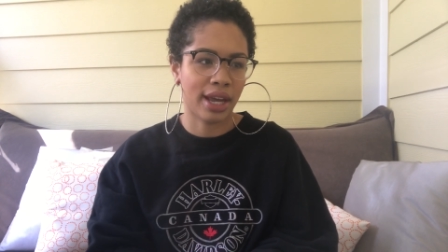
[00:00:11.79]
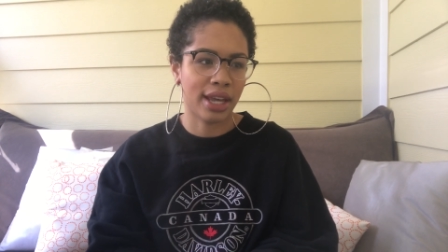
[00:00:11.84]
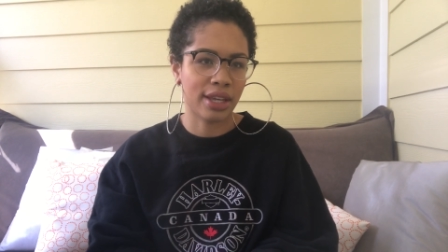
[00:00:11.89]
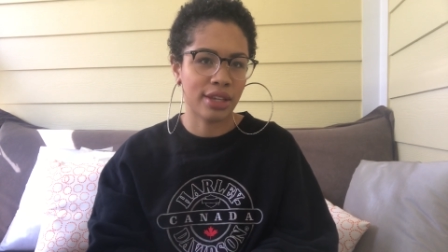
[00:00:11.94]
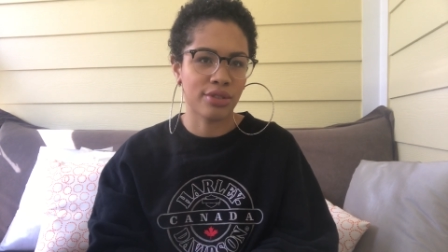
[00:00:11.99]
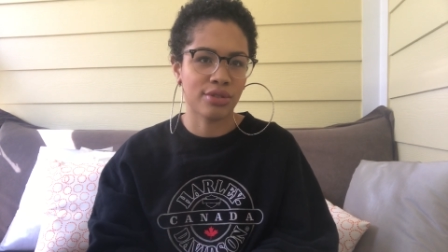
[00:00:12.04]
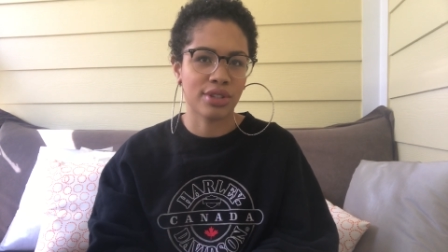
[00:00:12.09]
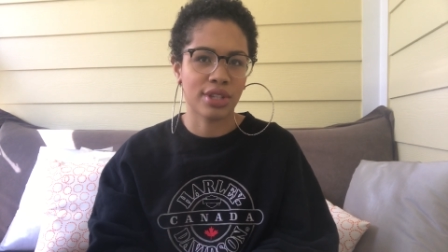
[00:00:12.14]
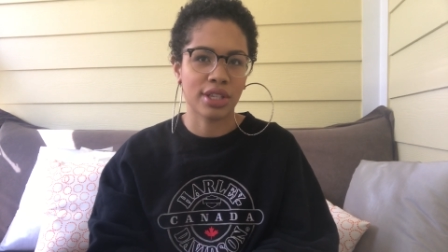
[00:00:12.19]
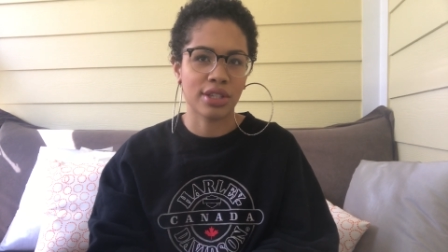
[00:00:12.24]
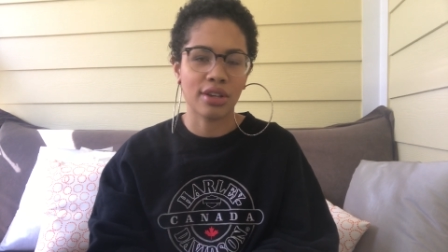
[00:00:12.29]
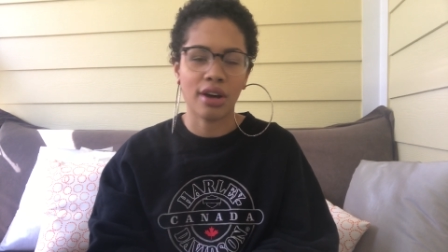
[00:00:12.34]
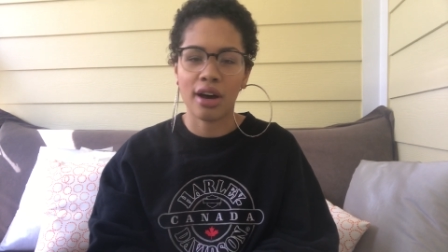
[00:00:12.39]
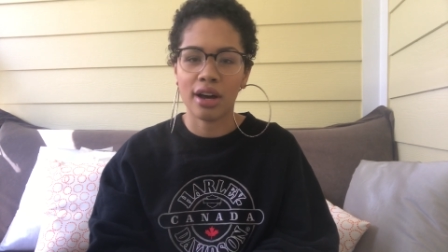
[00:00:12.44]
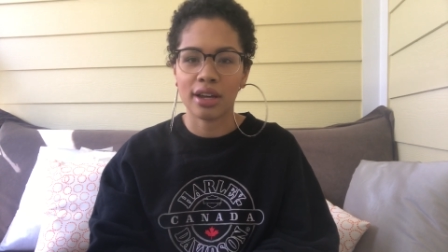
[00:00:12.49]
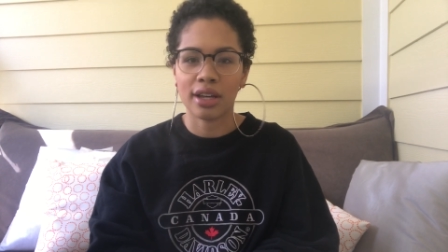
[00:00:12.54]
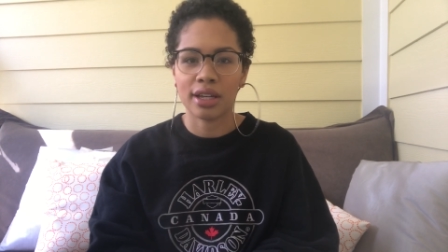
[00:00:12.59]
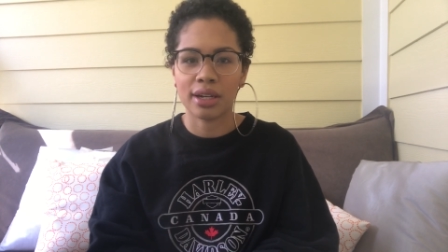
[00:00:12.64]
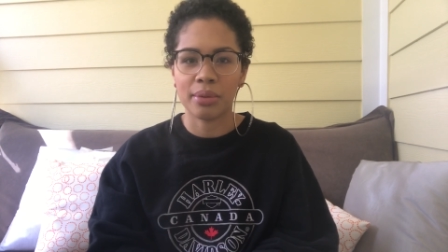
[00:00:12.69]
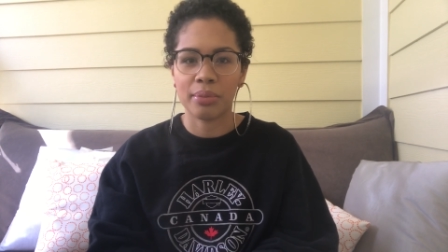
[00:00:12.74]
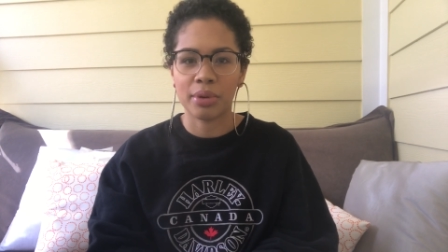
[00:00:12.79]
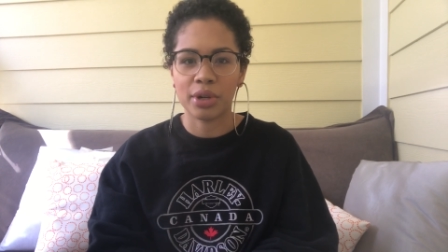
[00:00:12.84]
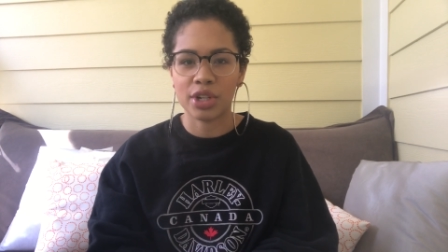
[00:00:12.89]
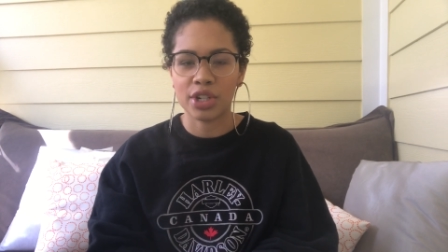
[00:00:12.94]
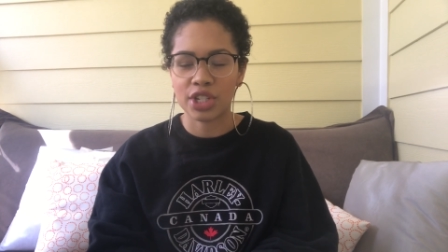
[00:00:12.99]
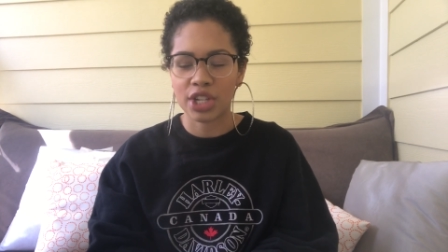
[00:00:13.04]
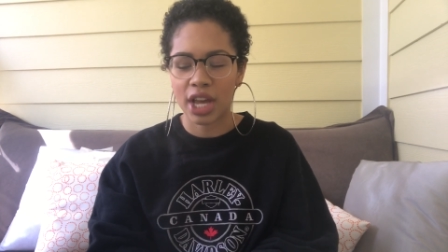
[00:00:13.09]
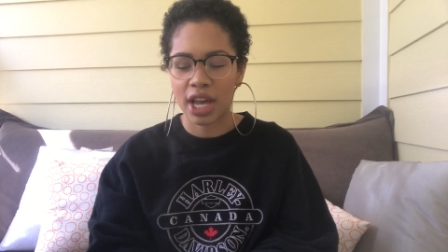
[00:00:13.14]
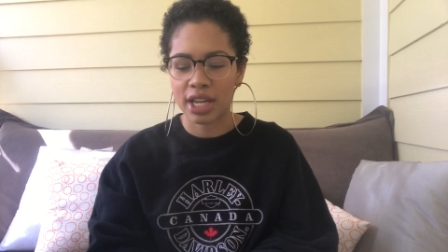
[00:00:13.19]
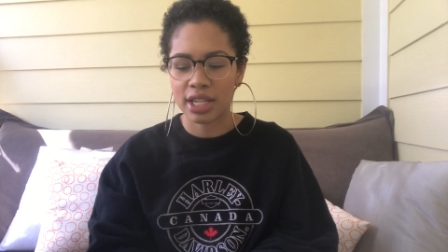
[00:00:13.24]
I used to talk in a
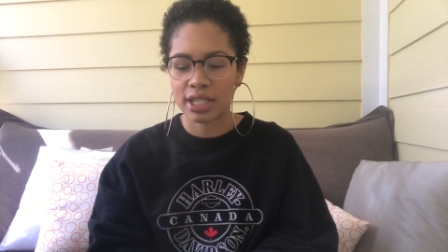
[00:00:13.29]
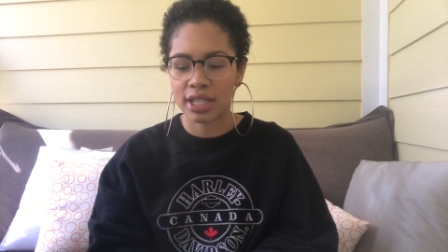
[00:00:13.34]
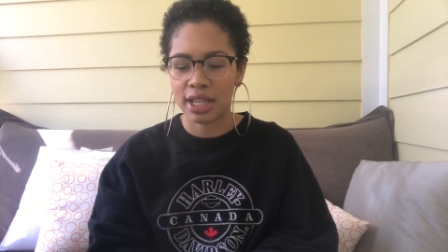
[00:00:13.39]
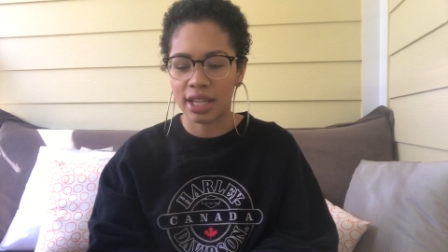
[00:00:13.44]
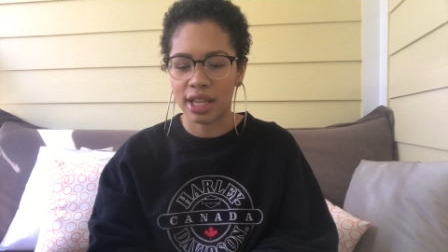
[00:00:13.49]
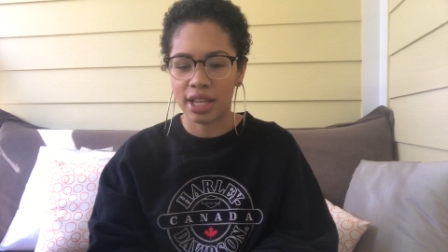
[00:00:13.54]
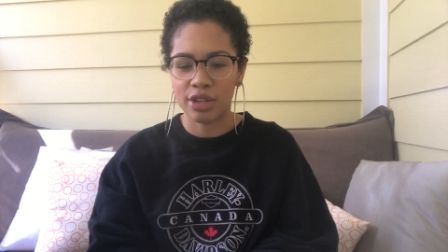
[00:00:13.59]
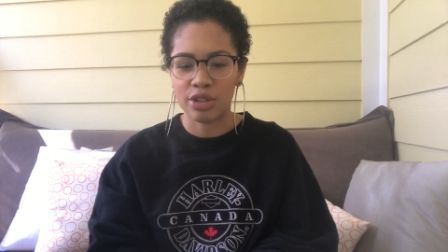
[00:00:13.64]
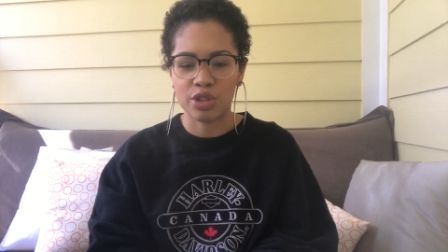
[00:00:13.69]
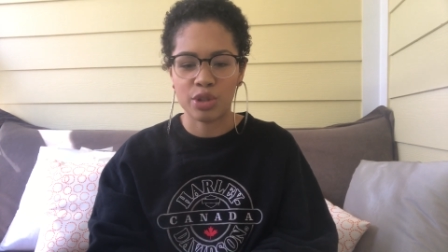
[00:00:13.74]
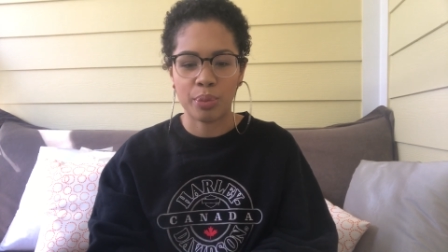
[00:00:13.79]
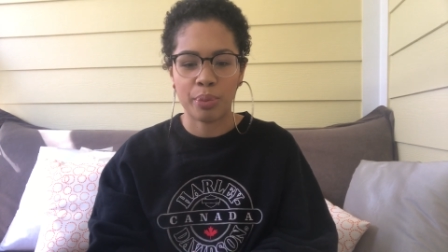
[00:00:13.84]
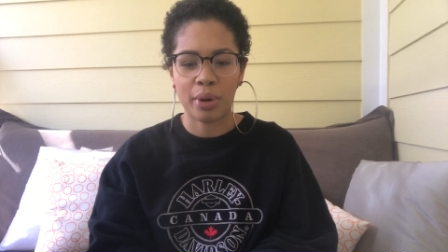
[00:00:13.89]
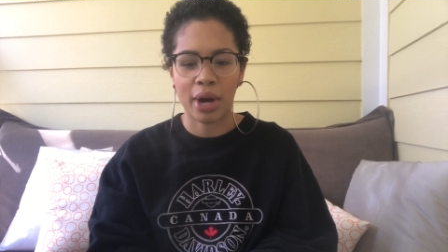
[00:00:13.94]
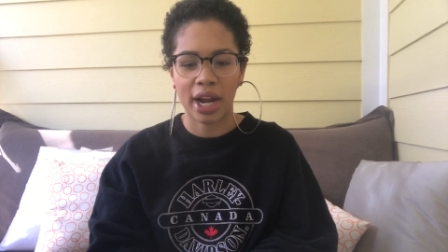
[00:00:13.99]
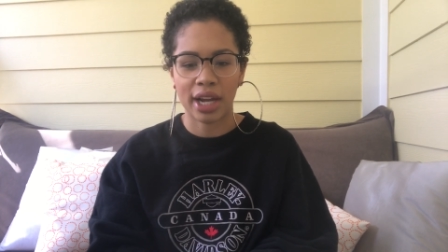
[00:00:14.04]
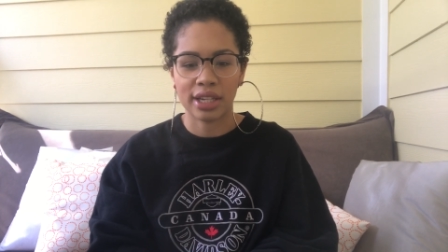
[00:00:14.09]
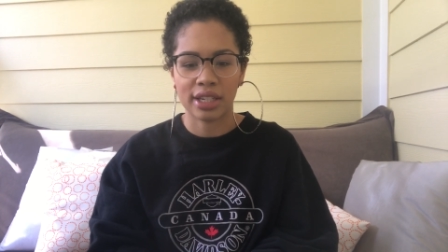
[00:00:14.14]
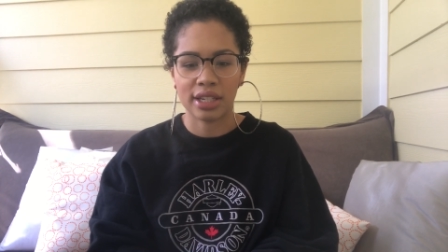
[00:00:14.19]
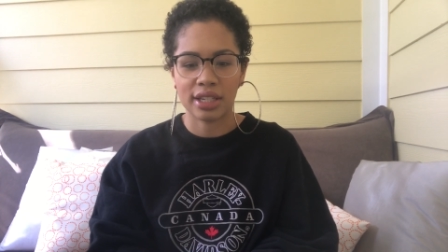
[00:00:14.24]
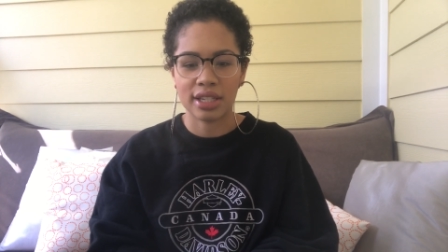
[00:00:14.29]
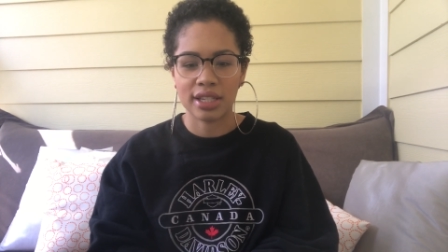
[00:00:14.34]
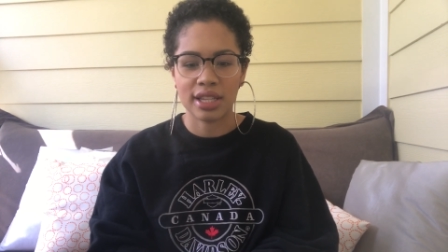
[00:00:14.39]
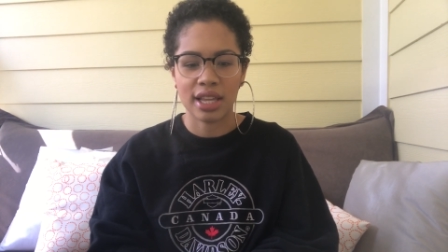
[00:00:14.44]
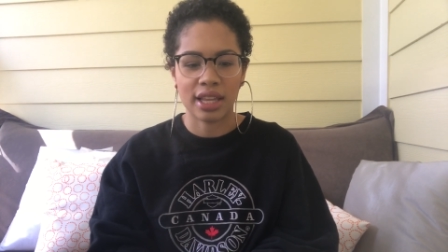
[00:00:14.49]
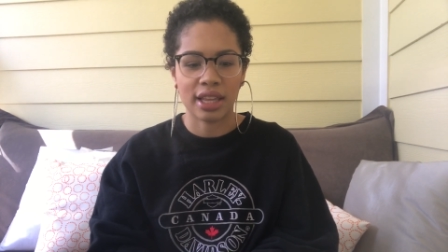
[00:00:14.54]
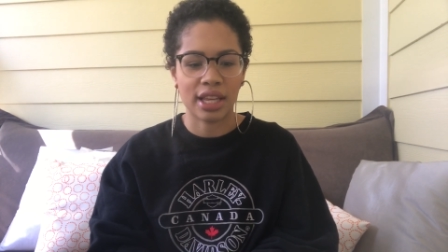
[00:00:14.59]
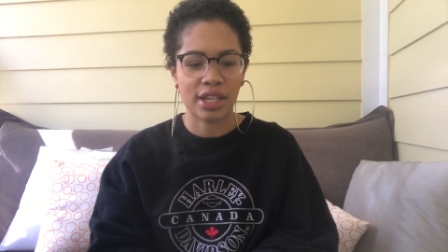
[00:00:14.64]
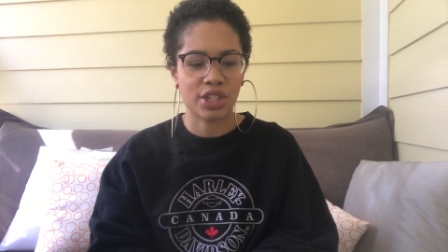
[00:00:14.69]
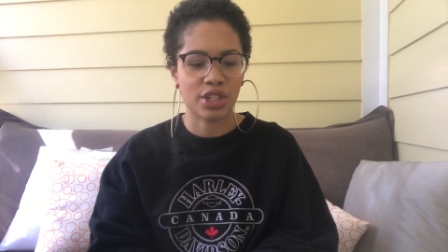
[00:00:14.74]
British accent, I used to practice,
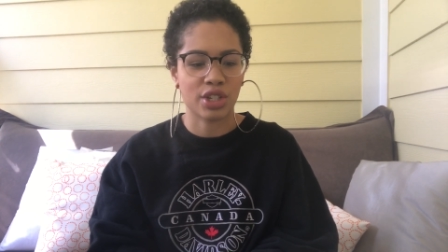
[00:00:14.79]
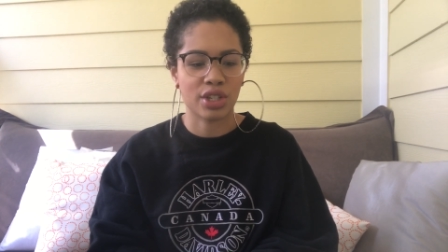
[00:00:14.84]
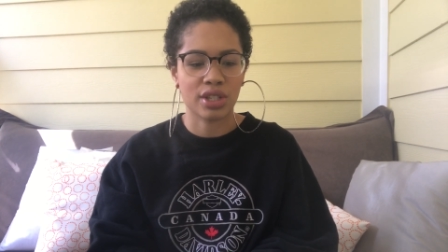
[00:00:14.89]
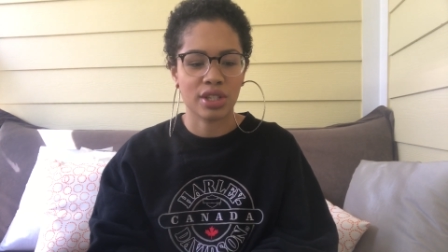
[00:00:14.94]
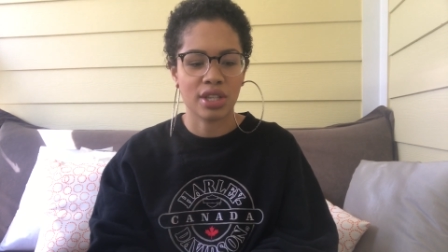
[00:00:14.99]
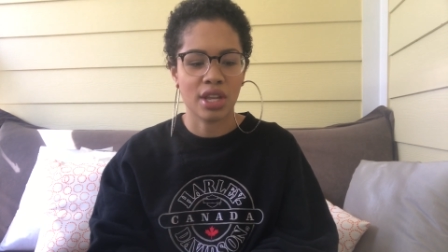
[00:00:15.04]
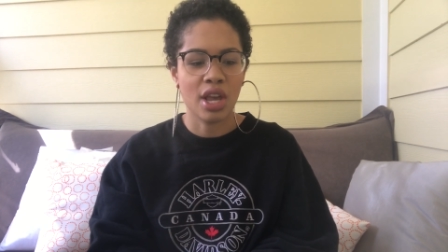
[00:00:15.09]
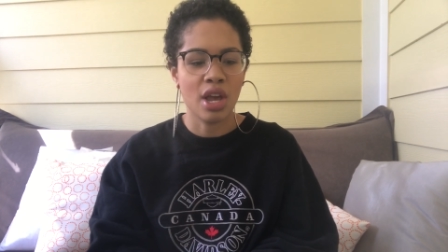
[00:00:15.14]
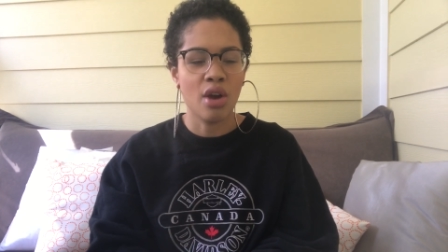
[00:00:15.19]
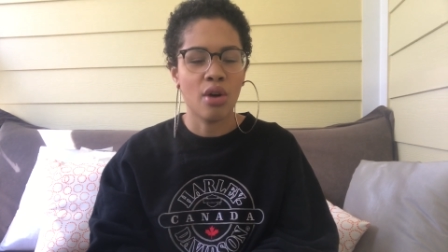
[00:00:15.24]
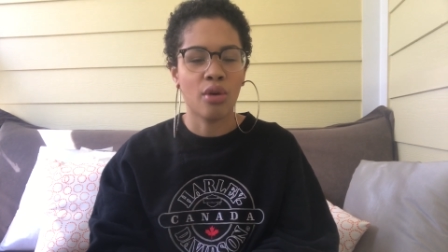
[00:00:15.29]
and I just